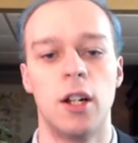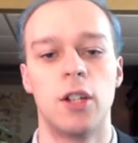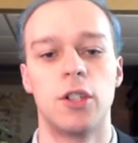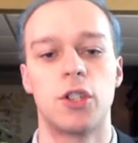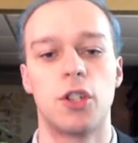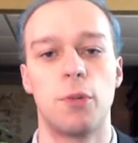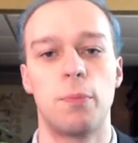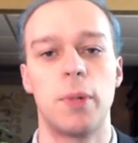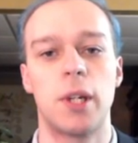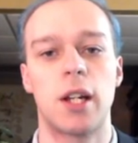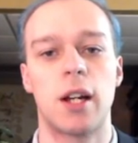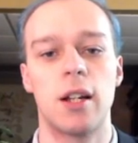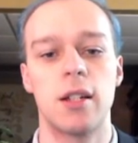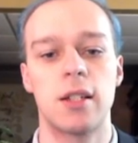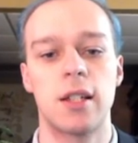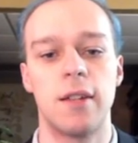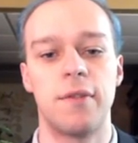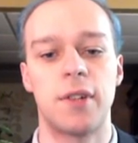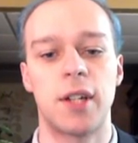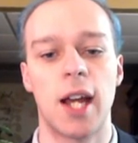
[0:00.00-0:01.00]
So because
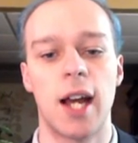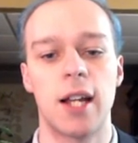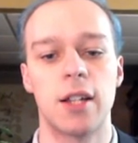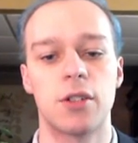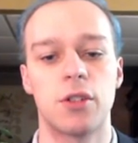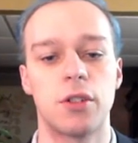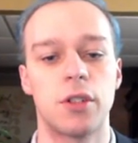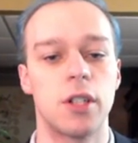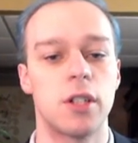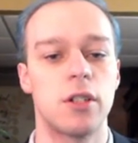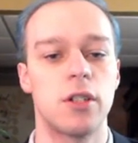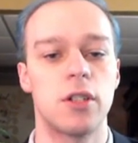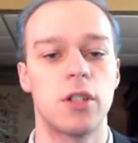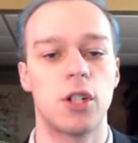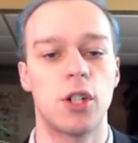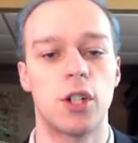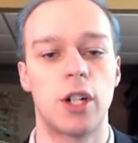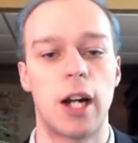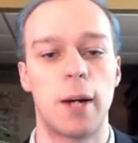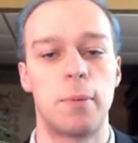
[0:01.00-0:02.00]
they've castled, this is a
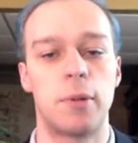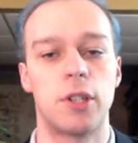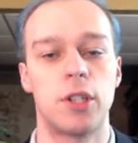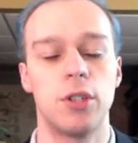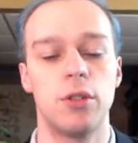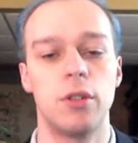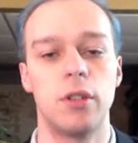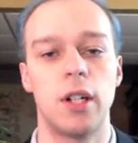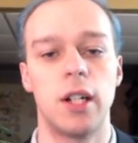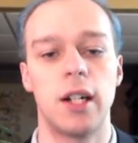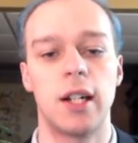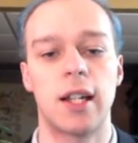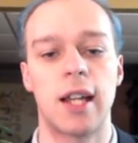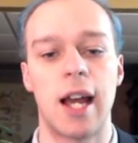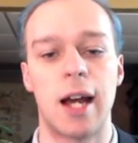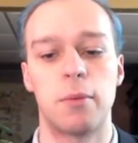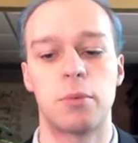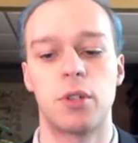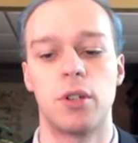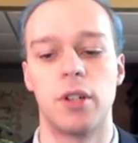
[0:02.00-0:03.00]
good opportunity to
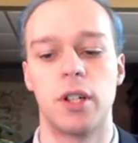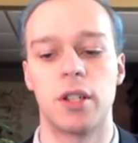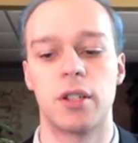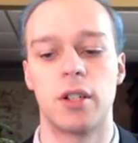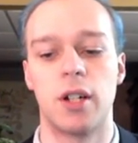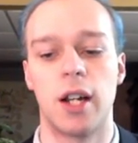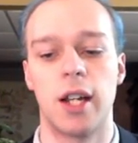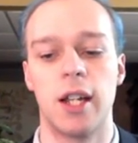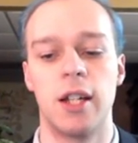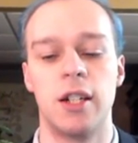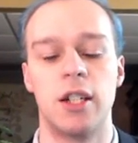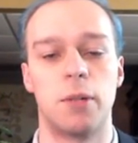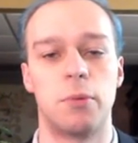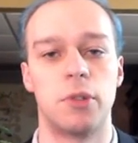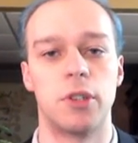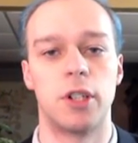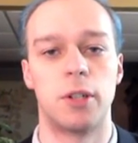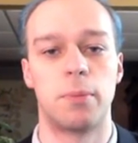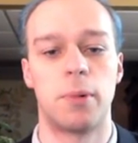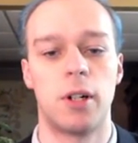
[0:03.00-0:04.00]
capture this knight and
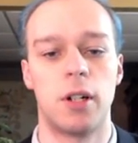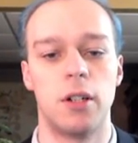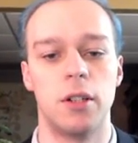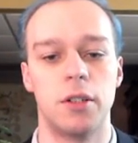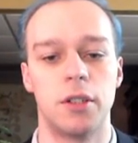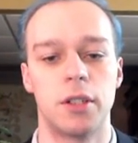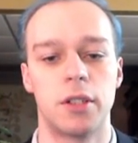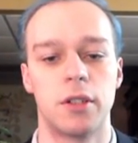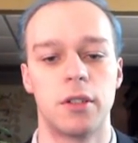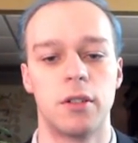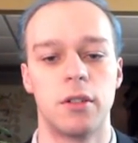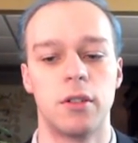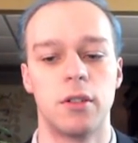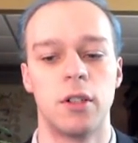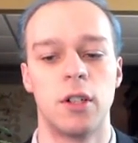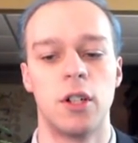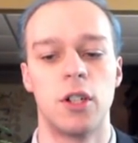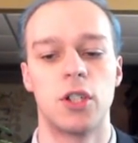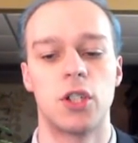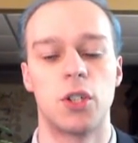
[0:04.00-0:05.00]
double their pawns.
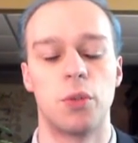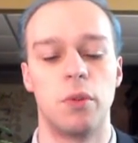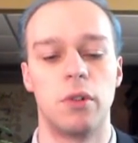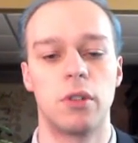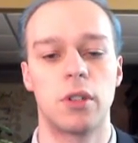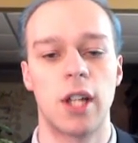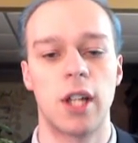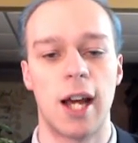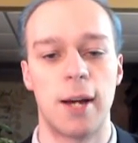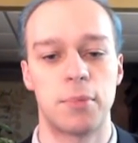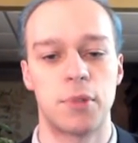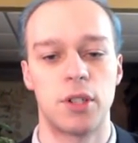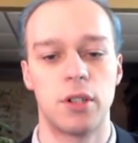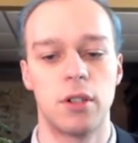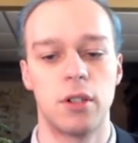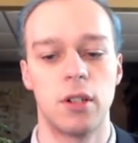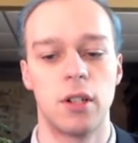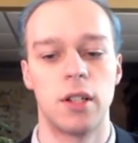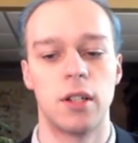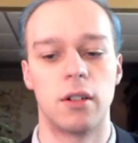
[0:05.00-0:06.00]
So we'll
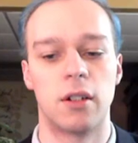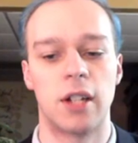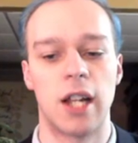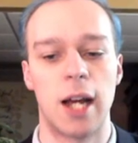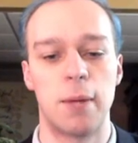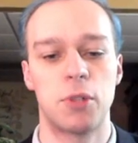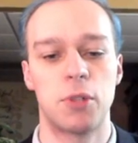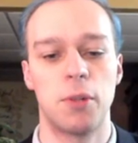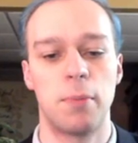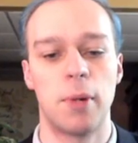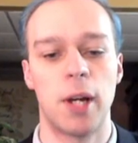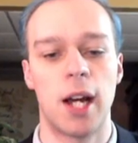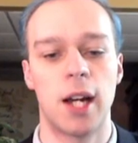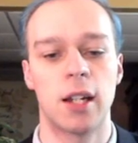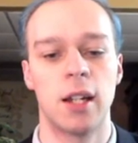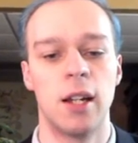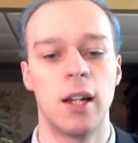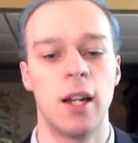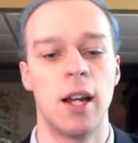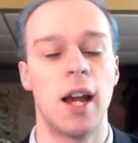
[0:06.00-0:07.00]
capture, they'll capture
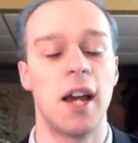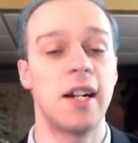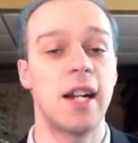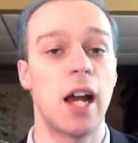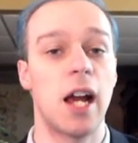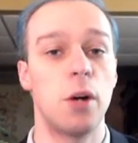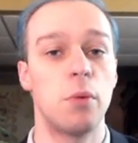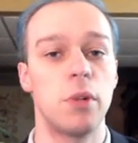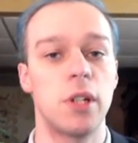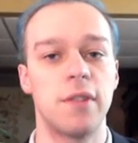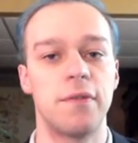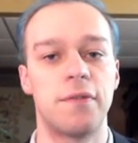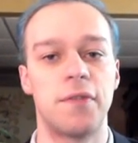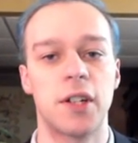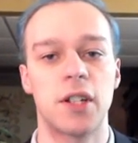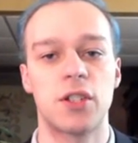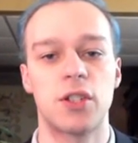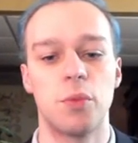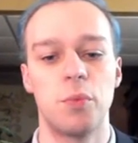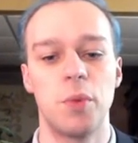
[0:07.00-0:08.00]
back, and now we can
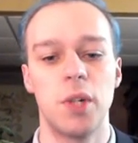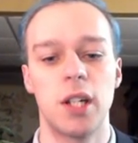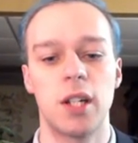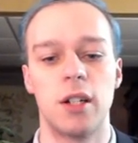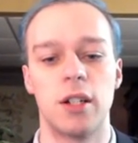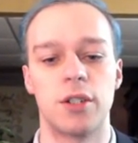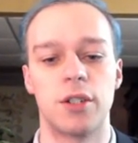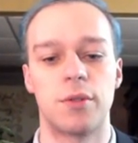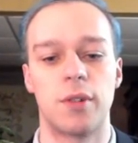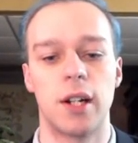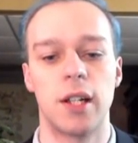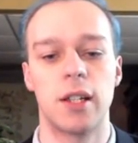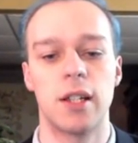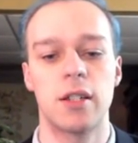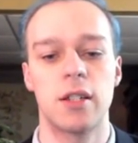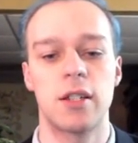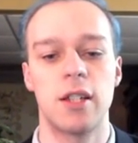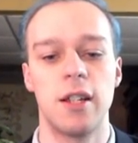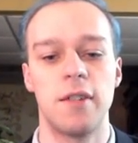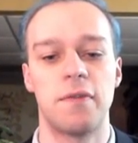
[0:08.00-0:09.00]
fix the weakness, right?
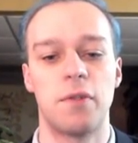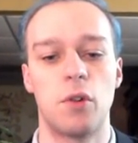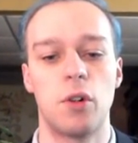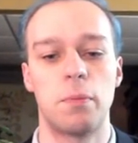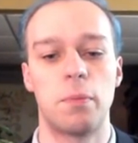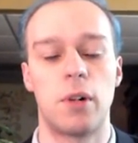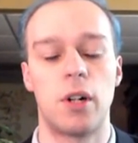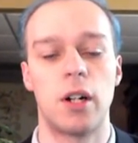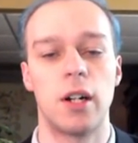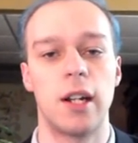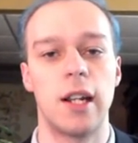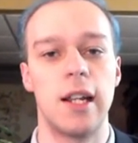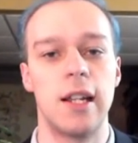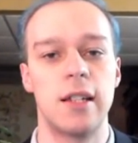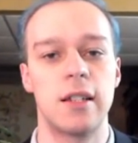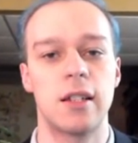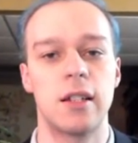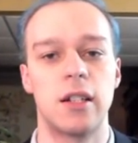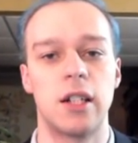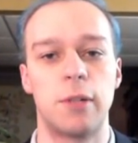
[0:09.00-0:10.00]
This c4 pawn
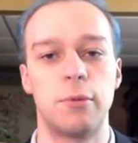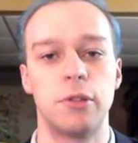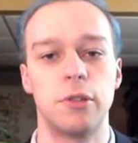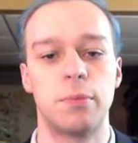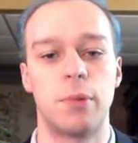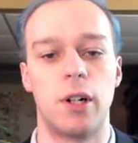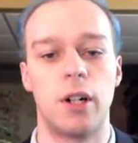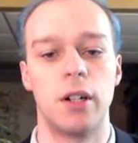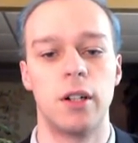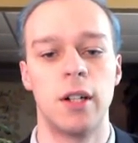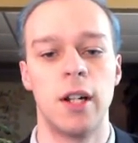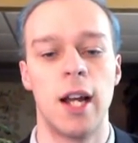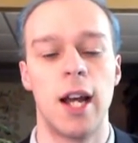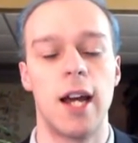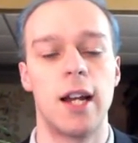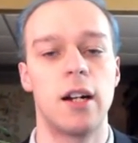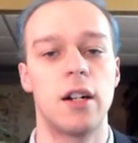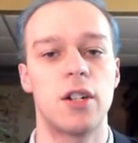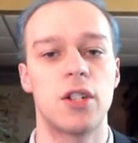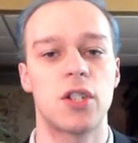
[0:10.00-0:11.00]
is a doubled pawn,
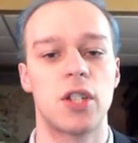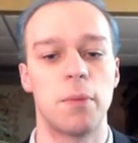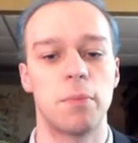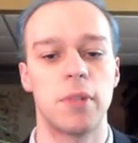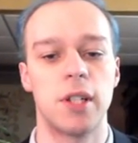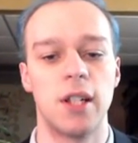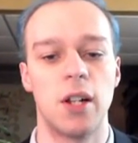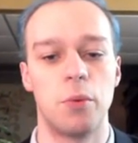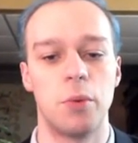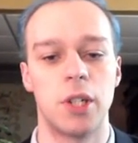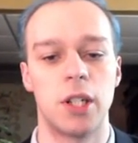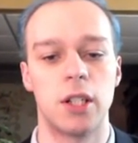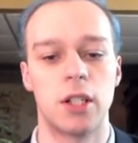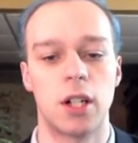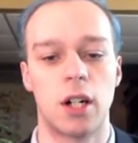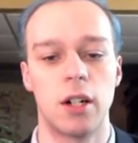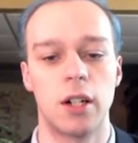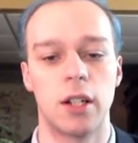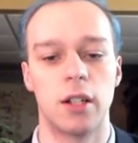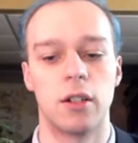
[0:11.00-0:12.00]
and it is something that we can
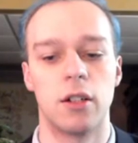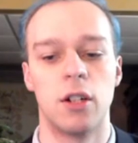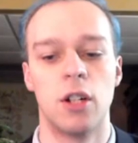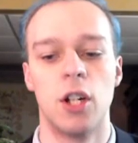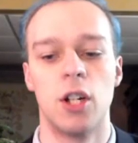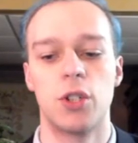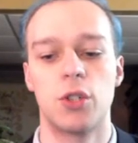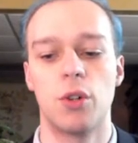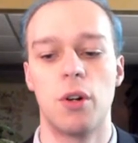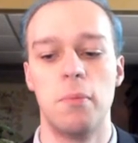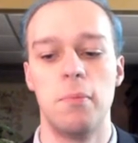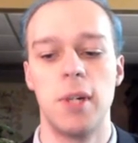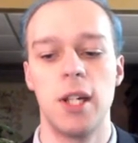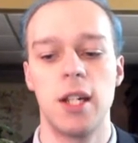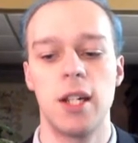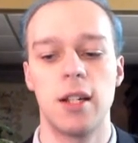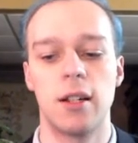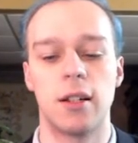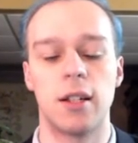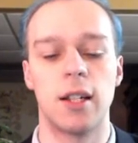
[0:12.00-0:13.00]
target. So
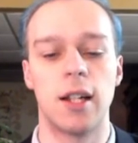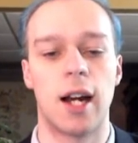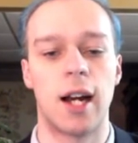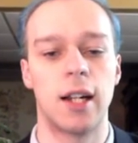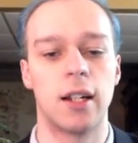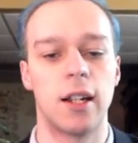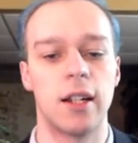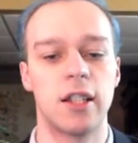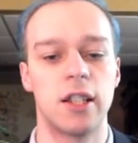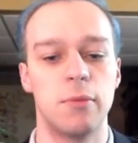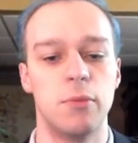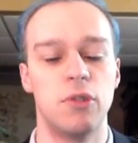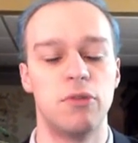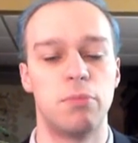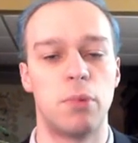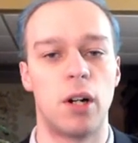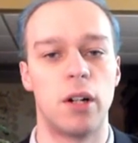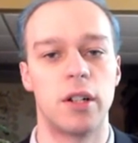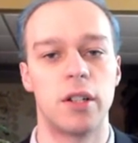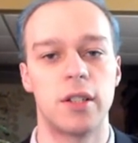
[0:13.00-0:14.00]
immediately, I like to move
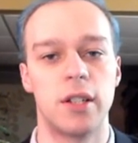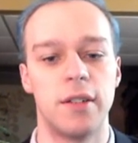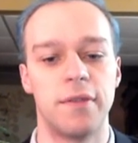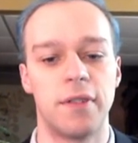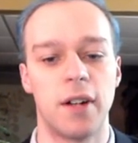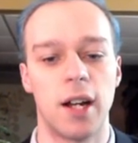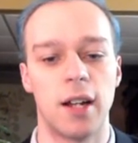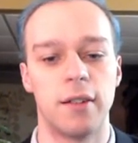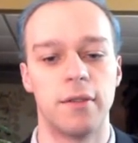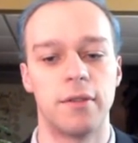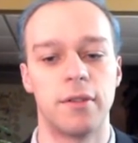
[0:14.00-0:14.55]
pawn to c5.